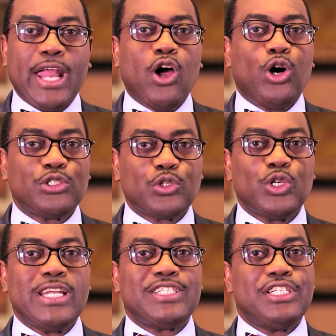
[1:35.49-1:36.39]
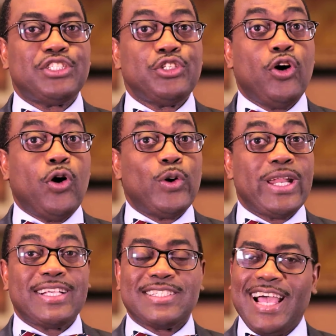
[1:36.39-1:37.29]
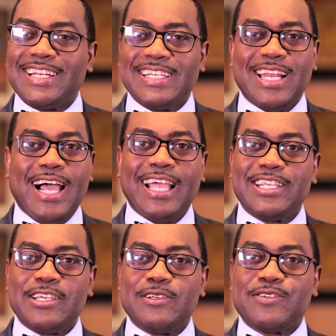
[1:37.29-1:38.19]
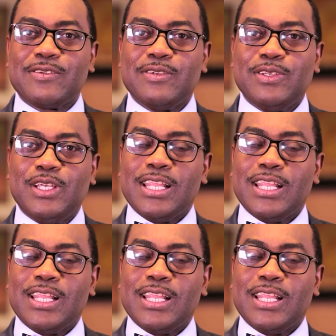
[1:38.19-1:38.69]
and also to listen to your own exciting ideas.